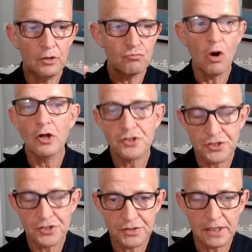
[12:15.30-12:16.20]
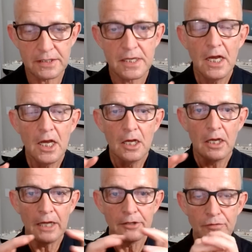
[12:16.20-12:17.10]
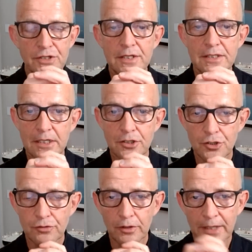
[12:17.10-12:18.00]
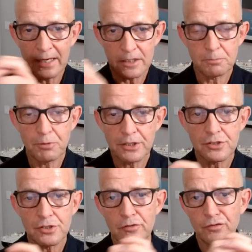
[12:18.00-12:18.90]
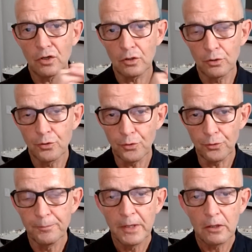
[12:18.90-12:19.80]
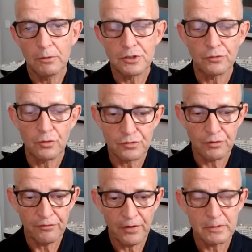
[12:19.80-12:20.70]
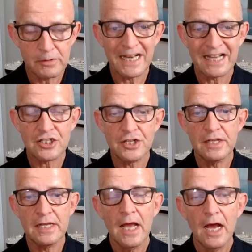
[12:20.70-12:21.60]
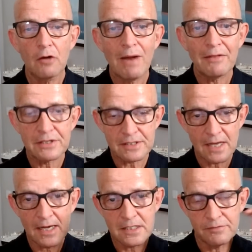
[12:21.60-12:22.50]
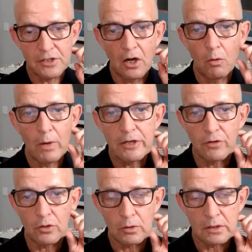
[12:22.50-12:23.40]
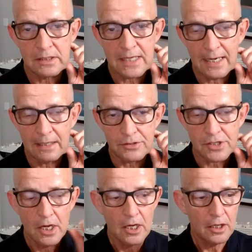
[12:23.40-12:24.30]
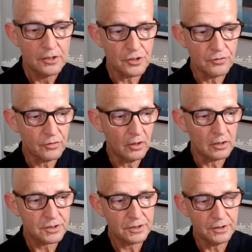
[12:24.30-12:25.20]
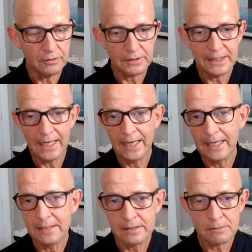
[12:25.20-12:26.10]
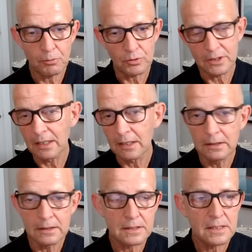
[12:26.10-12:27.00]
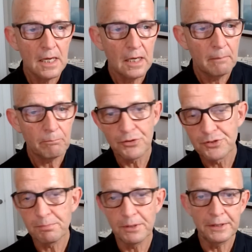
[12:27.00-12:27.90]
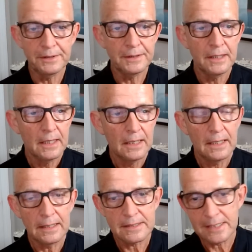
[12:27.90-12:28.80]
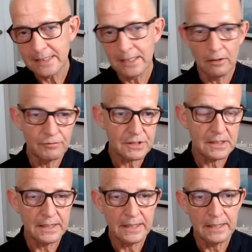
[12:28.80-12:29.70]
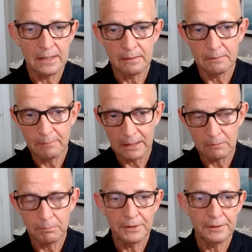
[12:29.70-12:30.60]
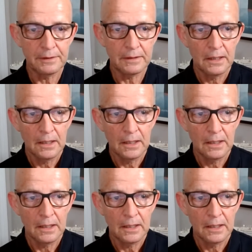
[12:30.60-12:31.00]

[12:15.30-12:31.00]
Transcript: ranches and things. And obviously in the center, you've got Alice Springs and you've got Uluru, which of course is very famous. But actually around the sides of it are where you've got all the towns. So you've got, Cairns, Port Douglas, Brisbane, Sydney, obviously, Melbourne,